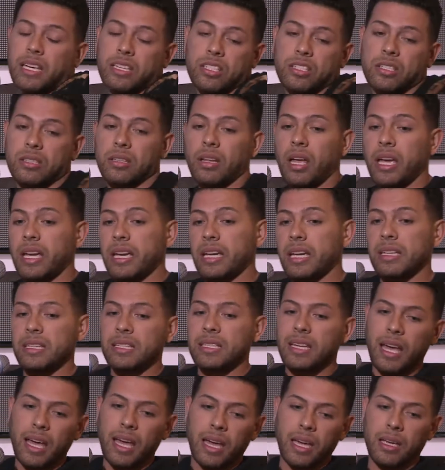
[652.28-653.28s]
is night and
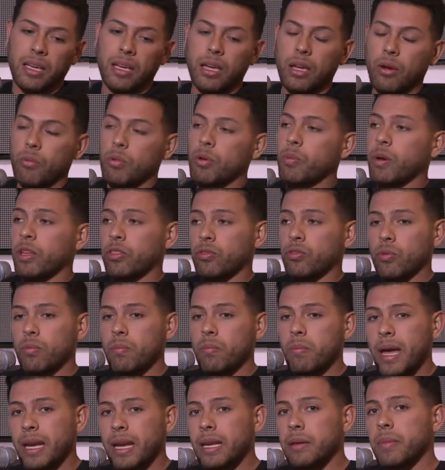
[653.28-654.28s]
day. We went through
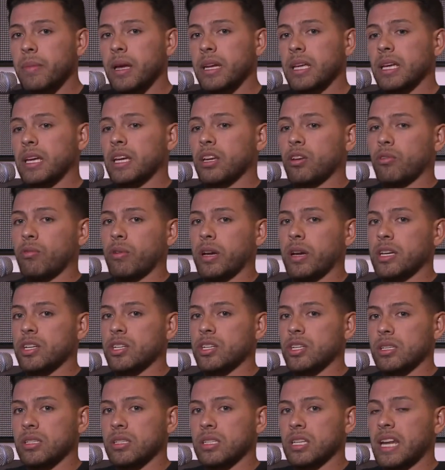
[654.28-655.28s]
many, many
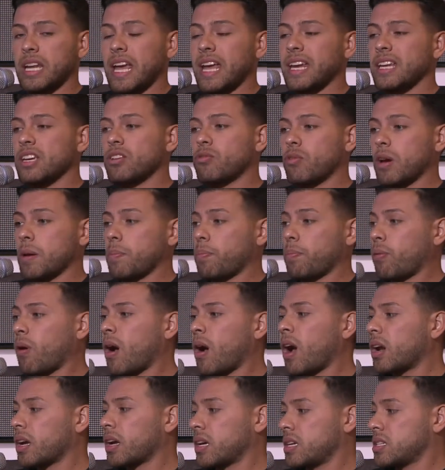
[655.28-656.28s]
iterations, and any great
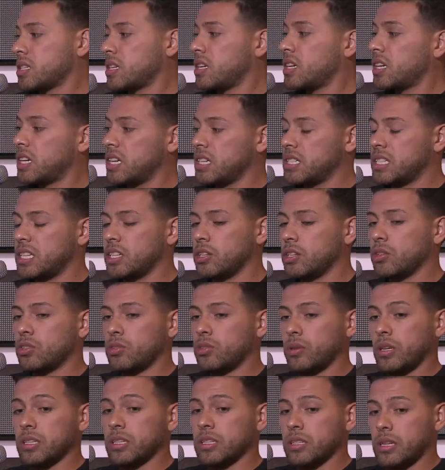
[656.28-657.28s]
product is going to continue
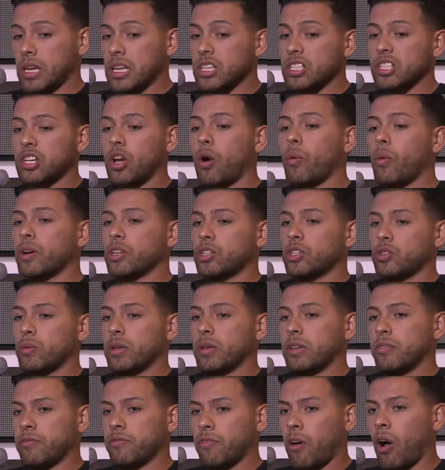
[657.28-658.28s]
to is, is going to
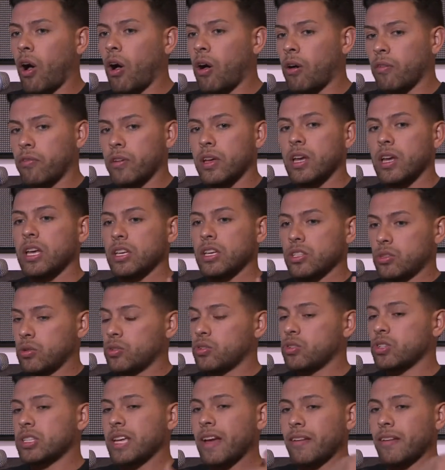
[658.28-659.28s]
evolve. So you
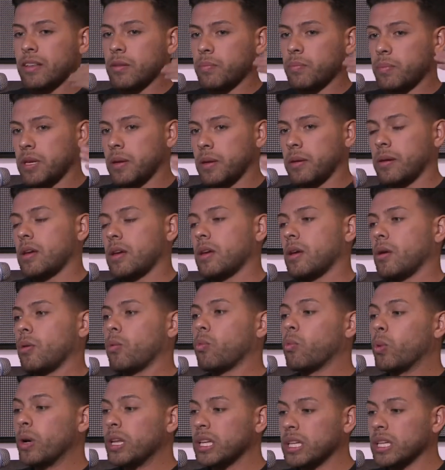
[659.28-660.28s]
just have to be
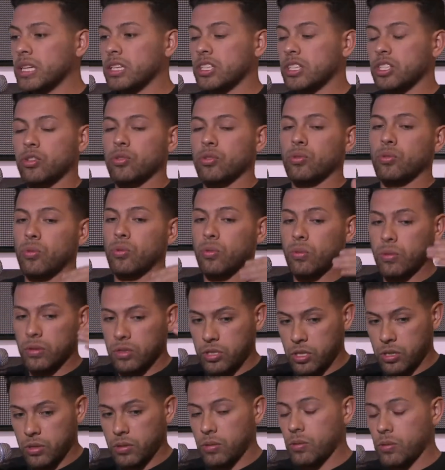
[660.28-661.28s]
willing to
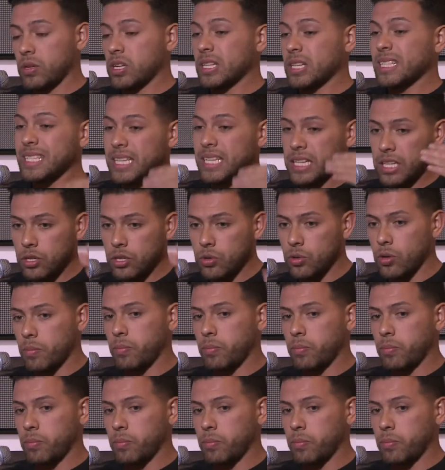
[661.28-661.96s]
to continue